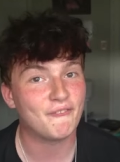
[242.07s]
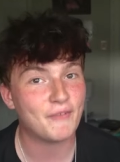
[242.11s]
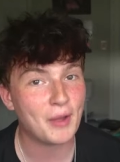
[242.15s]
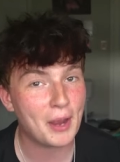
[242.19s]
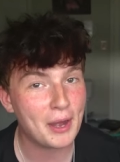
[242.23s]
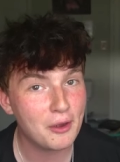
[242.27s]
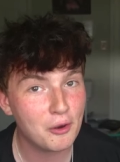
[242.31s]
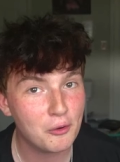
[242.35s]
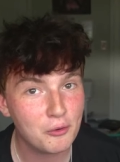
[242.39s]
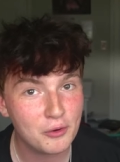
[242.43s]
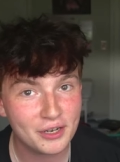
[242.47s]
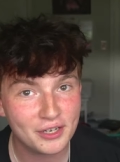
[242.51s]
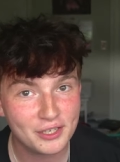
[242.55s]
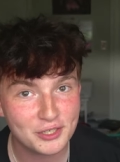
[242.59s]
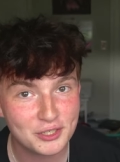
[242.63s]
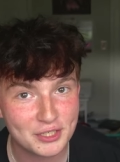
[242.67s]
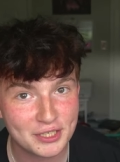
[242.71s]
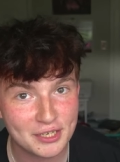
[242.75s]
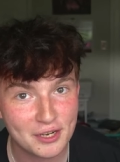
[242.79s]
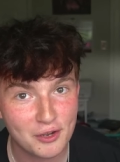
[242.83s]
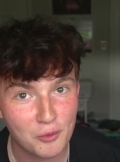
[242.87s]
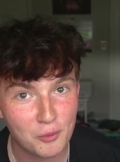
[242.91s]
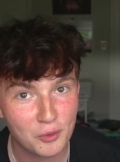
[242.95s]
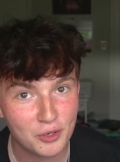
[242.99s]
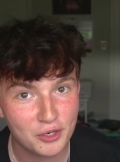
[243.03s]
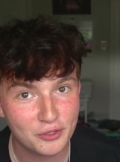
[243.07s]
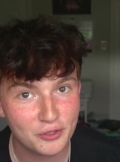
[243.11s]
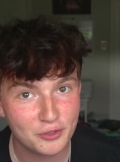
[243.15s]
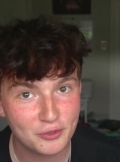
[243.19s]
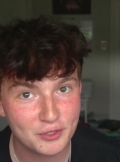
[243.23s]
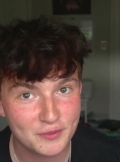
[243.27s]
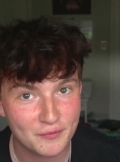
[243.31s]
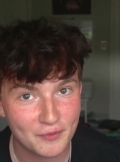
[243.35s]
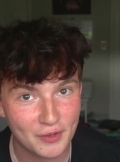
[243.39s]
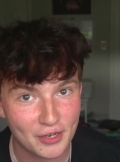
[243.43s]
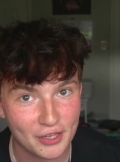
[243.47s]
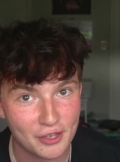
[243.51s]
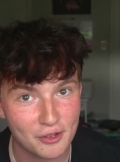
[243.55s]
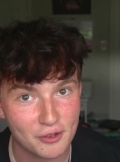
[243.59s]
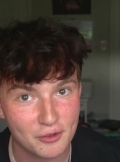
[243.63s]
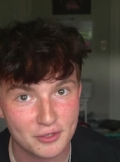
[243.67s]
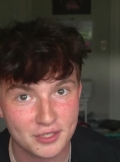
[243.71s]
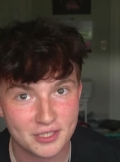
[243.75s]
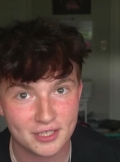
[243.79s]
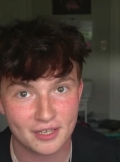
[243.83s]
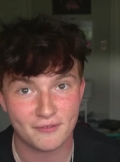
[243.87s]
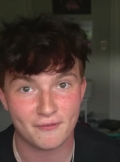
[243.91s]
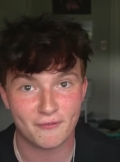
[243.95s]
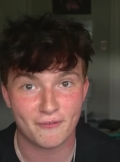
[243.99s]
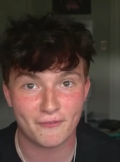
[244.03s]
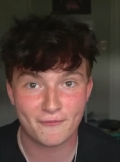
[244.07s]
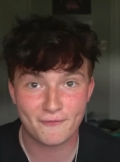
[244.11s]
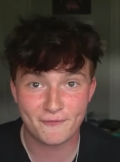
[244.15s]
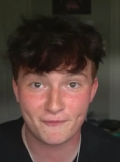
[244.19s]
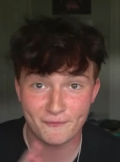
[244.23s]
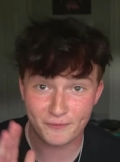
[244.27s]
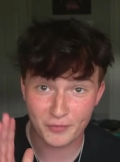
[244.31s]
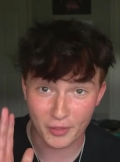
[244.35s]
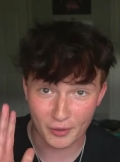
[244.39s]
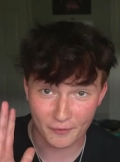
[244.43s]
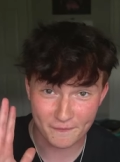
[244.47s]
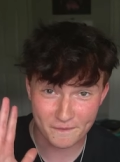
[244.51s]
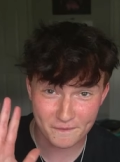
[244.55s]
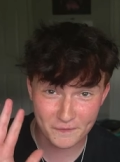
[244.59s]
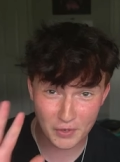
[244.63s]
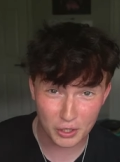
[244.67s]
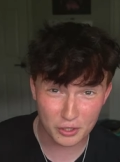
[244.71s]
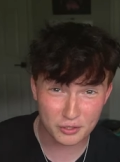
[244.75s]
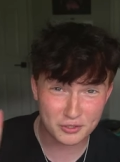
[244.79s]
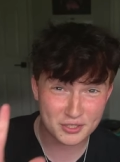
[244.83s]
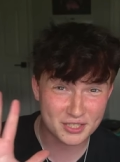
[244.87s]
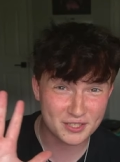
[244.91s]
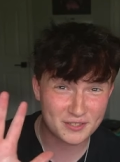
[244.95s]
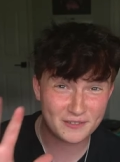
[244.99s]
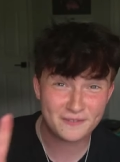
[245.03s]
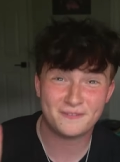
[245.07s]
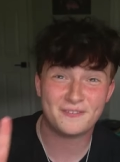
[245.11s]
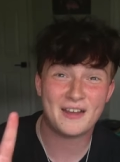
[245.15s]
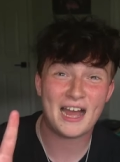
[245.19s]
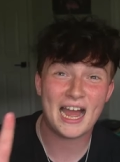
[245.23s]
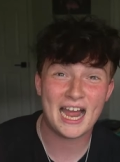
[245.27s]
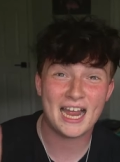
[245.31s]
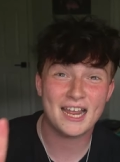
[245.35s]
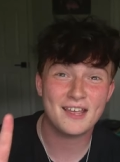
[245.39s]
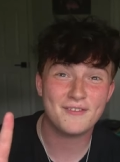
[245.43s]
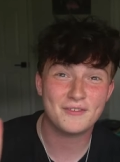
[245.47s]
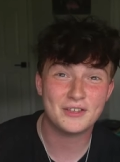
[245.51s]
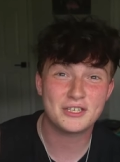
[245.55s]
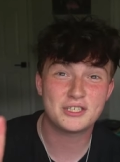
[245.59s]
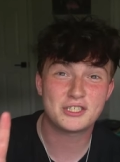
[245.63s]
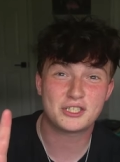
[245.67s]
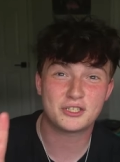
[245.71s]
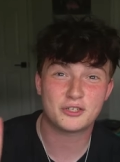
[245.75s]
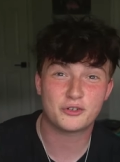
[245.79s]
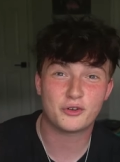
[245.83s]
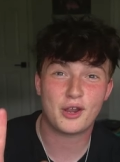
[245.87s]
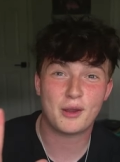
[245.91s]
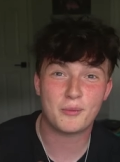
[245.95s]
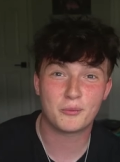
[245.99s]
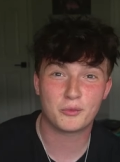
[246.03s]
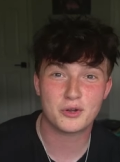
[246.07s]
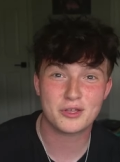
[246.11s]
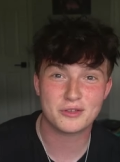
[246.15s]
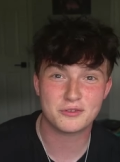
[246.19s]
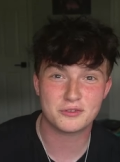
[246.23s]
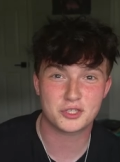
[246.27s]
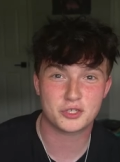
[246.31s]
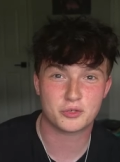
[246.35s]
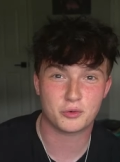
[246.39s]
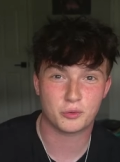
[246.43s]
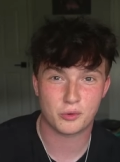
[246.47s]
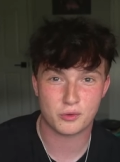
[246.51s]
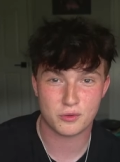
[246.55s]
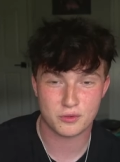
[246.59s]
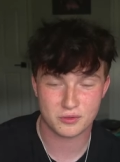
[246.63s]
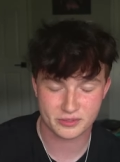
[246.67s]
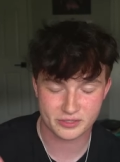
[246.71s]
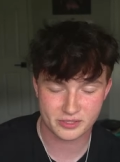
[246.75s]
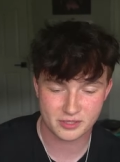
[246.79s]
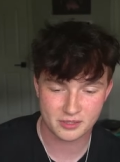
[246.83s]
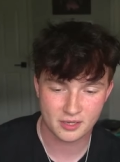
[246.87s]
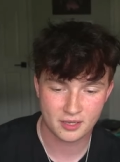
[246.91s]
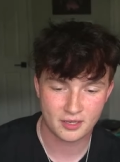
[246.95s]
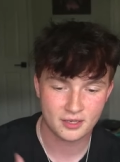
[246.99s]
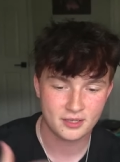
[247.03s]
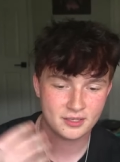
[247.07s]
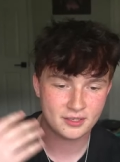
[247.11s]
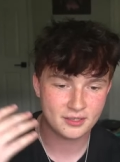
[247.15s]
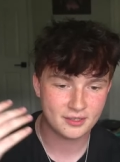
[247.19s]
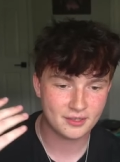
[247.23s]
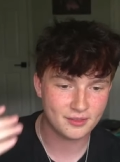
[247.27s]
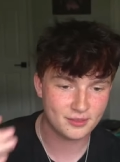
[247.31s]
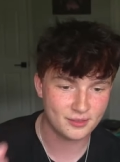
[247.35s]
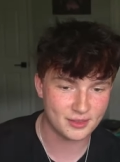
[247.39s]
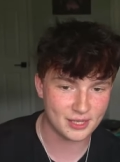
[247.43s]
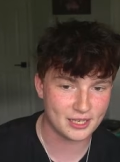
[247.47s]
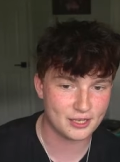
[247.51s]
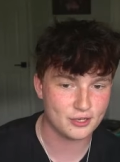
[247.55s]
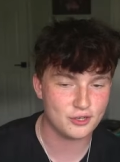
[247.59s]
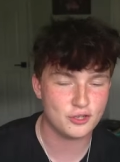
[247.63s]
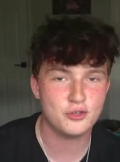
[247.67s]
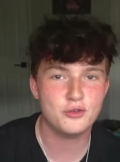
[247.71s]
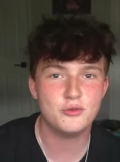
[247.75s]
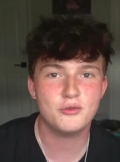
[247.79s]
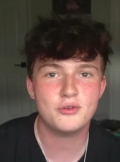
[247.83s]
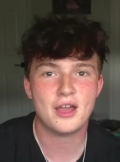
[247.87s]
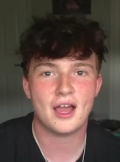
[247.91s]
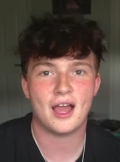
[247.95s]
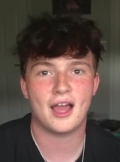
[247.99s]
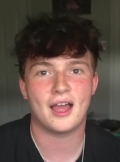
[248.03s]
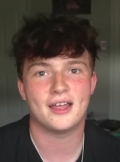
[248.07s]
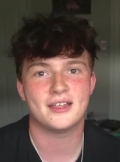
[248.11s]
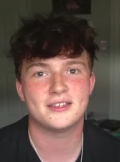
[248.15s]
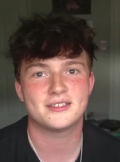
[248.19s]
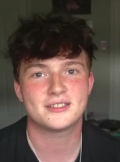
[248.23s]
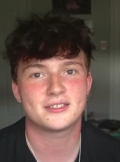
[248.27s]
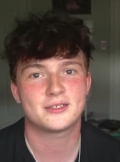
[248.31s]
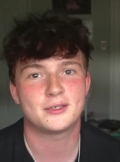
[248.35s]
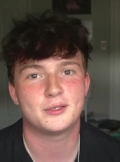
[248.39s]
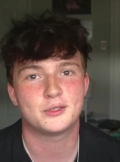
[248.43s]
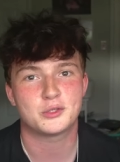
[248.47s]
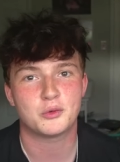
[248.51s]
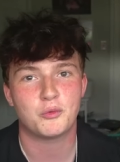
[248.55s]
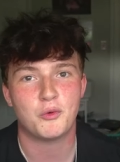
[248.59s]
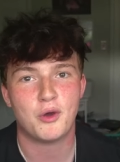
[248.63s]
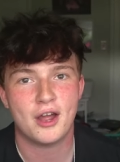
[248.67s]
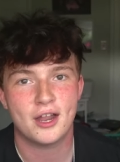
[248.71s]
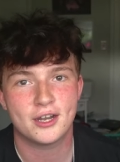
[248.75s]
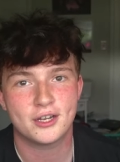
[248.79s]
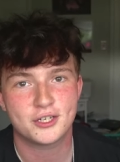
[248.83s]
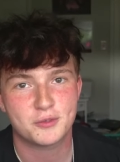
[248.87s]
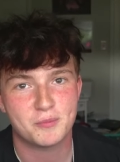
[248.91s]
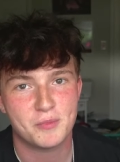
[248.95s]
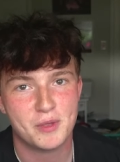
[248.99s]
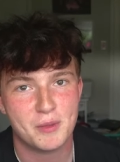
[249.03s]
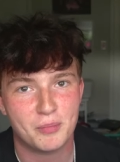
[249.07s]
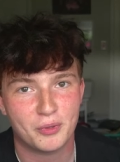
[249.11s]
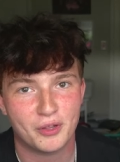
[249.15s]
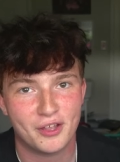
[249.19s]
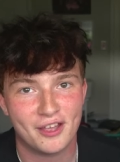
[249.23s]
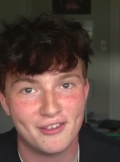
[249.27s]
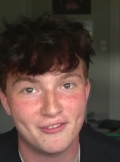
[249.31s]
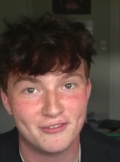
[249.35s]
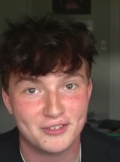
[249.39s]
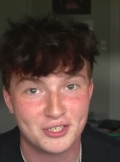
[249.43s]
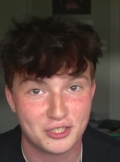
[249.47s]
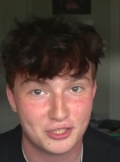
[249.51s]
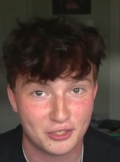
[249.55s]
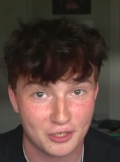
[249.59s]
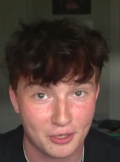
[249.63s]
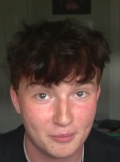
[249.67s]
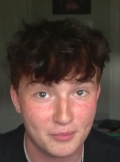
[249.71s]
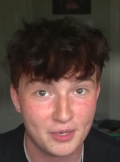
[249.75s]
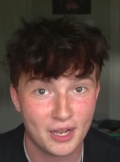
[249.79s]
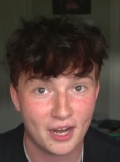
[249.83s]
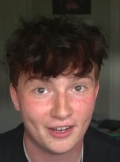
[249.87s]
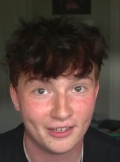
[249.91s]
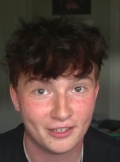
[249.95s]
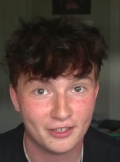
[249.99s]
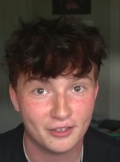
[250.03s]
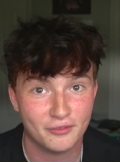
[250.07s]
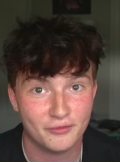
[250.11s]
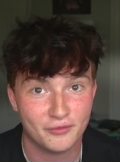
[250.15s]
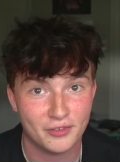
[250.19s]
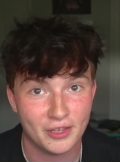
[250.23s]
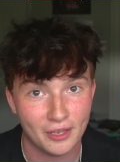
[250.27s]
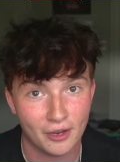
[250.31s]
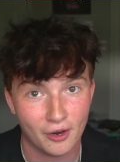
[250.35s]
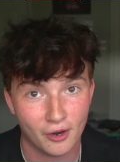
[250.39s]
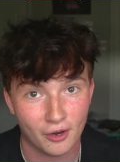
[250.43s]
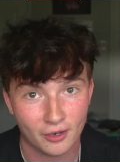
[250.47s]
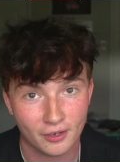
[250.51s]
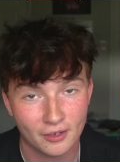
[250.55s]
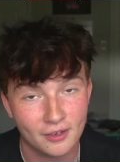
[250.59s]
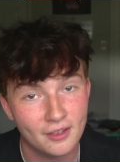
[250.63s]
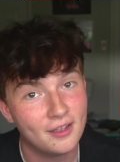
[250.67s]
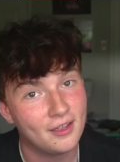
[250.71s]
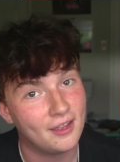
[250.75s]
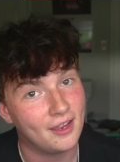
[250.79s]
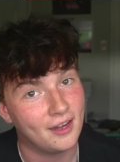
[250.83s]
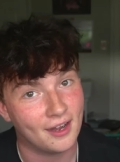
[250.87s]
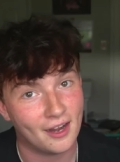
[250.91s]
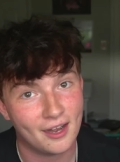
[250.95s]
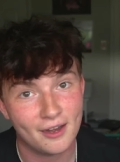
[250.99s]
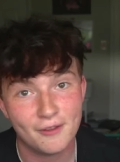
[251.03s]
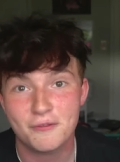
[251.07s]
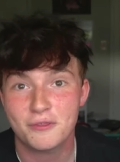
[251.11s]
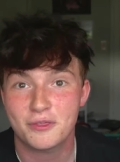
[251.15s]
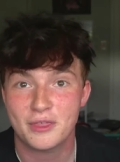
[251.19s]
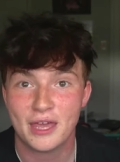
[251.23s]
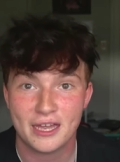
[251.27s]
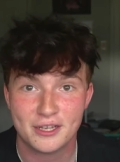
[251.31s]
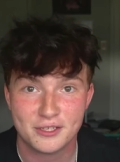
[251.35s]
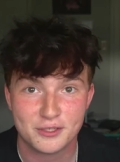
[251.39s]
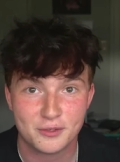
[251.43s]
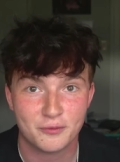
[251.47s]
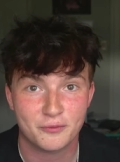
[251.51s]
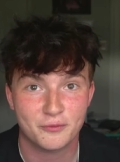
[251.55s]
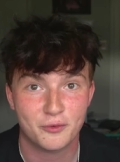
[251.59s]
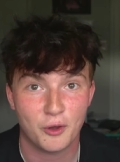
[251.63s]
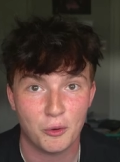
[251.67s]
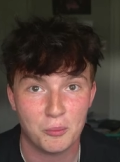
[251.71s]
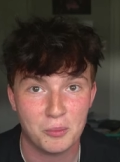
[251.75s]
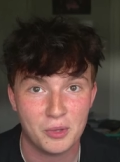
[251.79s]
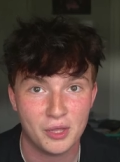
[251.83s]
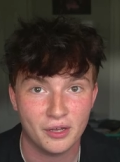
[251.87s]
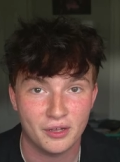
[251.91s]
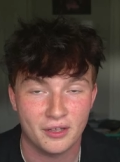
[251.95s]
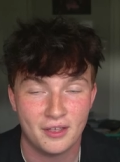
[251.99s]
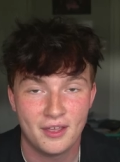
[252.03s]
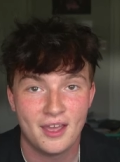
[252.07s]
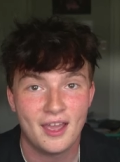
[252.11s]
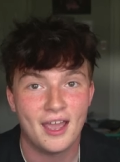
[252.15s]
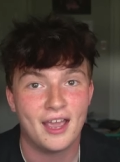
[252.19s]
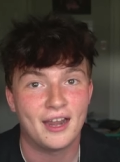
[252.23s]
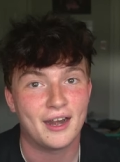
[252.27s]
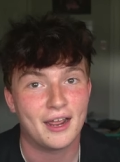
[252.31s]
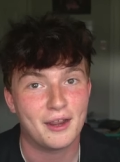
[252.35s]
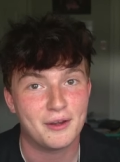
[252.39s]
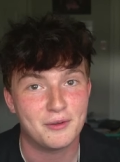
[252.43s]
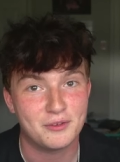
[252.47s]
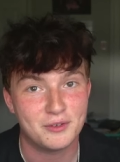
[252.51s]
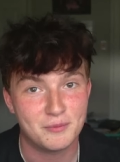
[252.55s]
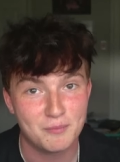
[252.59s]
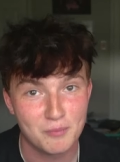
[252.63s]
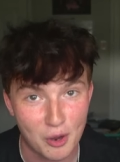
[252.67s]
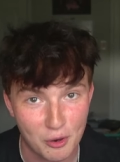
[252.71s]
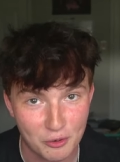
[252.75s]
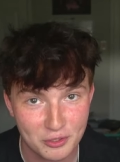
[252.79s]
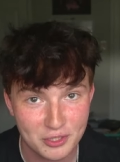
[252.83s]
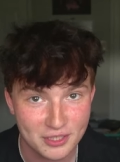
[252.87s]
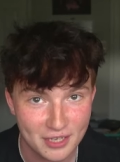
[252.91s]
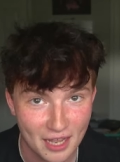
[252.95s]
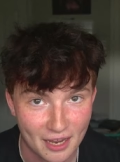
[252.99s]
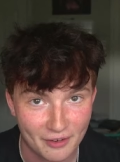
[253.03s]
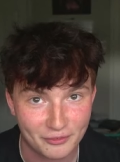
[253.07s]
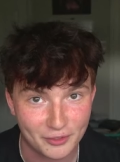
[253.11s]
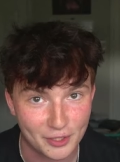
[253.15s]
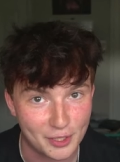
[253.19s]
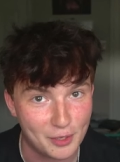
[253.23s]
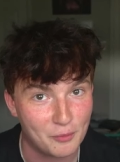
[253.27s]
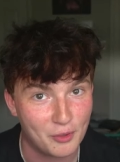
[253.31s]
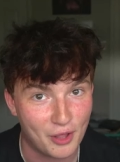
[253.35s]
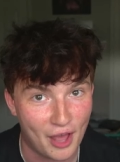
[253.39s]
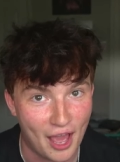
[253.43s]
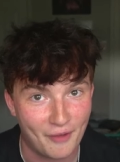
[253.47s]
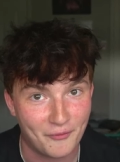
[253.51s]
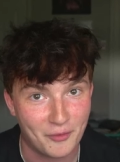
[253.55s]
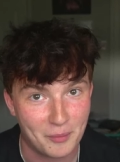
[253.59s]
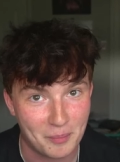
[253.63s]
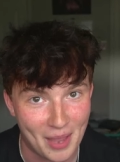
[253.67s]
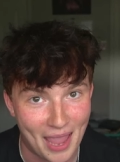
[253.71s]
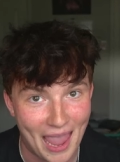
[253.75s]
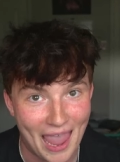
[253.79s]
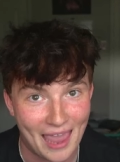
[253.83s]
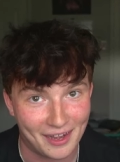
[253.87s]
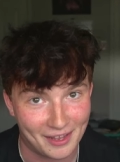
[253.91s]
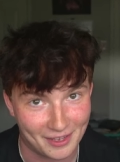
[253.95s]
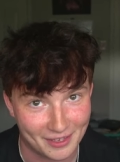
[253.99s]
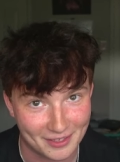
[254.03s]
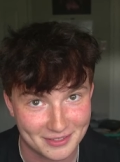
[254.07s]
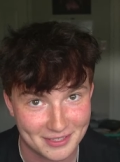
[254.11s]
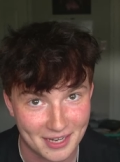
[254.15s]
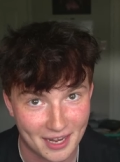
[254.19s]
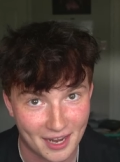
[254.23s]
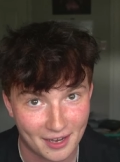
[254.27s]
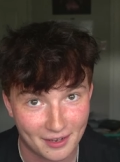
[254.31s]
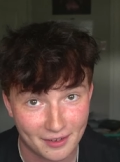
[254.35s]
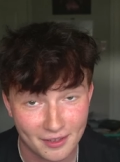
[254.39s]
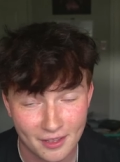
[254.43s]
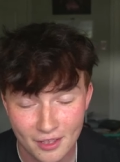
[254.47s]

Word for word: I don't get a single one of those videos in the first five Instagram reel scrolls, then you guys get to watch me play Subnautica VR. And I have thasophobia, and I most definitely will have a panic attack.